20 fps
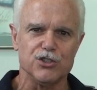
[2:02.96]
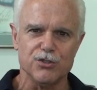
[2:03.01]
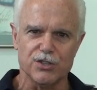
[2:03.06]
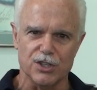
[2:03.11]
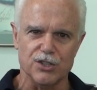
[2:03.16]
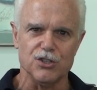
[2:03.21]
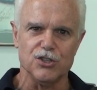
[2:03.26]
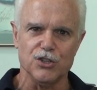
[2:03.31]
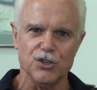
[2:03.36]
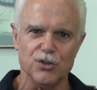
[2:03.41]
you
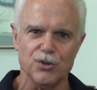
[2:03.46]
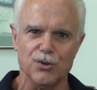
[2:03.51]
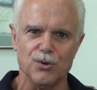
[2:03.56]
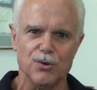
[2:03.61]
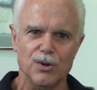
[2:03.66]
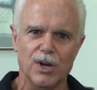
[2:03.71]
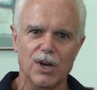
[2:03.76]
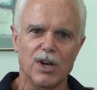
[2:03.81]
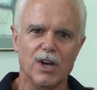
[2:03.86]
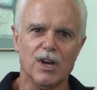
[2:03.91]
can
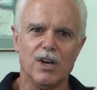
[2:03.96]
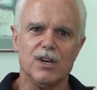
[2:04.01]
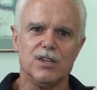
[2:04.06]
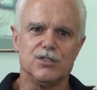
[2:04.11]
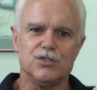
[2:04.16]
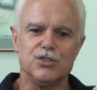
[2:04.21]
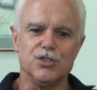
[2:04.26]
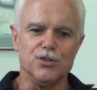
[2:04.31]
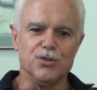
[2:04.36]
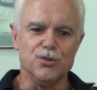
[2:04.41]
do
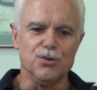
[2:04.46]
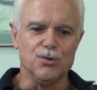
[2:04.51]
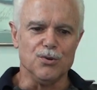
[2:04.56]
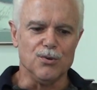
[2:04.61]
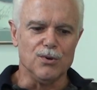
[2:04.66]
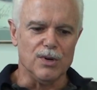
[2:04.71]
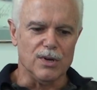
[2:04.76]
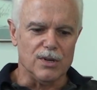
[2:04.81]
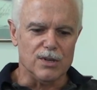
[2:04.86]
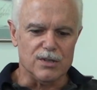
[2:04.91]

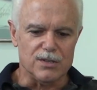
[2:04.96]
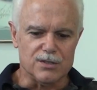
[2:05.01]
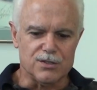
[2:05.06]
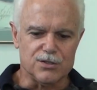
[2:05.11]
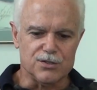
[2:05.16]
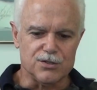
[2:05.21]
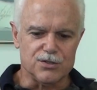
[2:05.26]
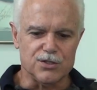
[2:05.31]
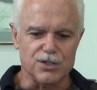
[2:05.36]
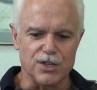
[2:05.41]
to
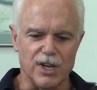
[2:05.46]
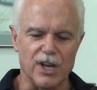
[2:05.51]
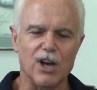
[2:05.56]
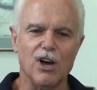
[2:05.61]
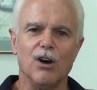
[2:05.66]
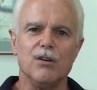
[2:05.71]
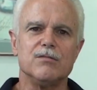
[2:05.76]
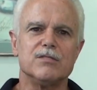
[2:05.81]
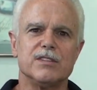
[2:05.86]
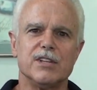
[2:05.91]

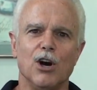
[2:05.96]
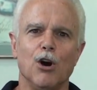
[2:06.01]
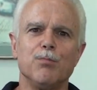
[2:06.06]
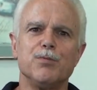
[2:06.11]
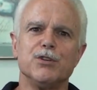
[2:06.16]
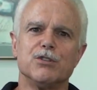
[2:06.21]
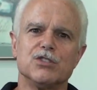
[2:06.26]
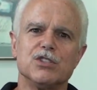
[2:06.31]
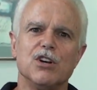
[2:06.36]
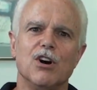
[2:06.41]

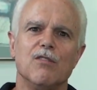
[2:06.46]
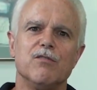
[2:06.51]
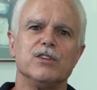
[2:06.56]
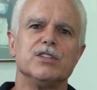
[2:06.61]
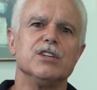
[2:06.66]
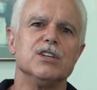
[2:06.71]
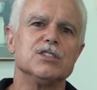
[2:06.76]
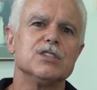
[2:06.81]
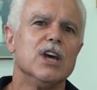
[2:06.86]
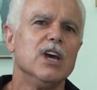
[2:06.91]
help yourself
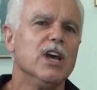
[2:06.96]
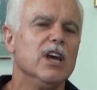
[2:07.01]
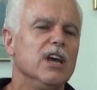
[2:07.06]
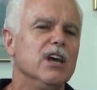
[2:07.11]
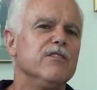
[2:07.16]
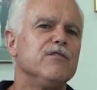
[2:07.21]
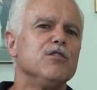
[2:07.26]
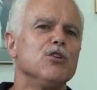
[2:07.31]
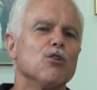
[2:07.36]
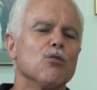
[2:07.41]
with this.
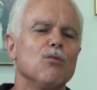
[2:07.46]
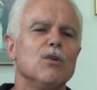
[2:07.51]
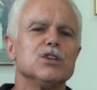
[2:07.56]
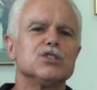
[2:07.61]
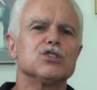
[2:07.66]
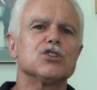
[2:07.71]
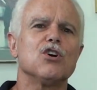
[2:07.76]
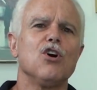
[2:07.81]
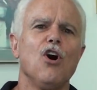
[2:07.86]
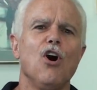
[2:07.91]
If you're
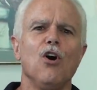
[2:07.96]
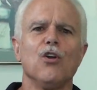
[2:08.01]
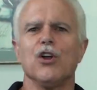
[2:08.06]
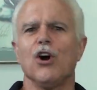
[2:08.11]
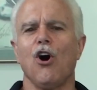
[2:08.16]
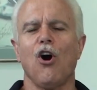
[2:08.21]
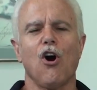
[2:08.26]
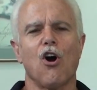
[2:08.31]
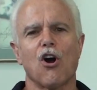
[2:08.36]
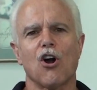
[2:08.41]
what's called
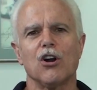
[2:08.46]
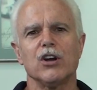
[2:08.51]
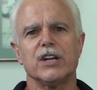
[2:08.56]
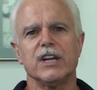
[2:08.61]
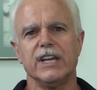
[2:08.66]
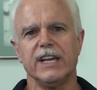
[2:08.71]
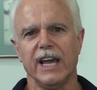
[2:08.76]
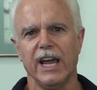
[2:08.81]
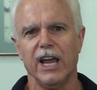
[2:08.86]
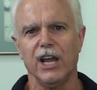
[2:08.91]
a
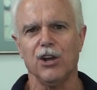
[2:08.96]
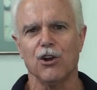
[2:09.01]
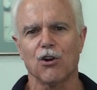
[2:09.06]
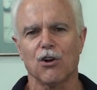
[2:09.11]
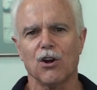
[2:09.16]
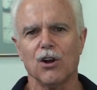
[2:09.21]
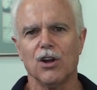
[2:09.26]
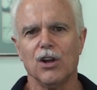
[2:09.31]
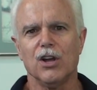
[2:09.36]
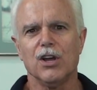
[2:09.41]
hard
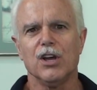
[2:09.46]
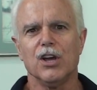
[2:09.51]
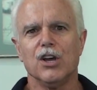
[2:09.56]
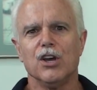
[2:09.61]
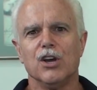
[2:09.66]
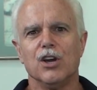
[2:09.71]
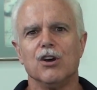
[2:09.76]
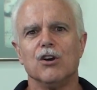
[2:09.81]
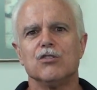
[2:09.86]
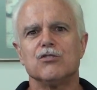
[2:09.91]
gainer
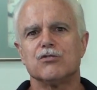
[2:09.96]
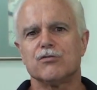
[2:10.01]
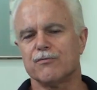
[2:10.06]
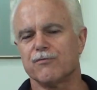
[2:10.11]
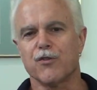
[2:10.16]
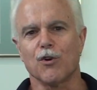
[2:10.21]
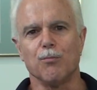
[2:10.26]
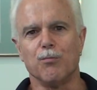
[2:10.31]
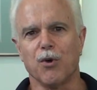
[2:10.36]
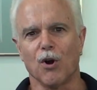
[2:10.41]

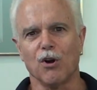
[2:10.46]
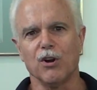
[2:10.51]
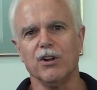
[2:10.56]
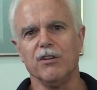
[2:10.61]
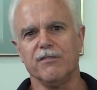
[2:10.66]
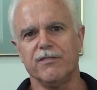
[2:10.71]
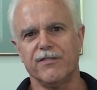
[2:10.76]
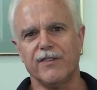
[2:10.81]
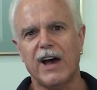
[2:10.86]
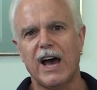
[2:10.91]
for
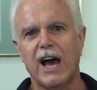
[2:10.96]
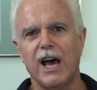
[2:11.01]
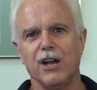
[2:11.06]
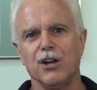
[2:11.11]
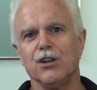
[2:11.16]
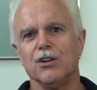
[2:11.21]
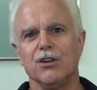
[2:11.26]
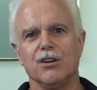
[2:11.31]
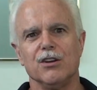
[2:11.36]
burning fat,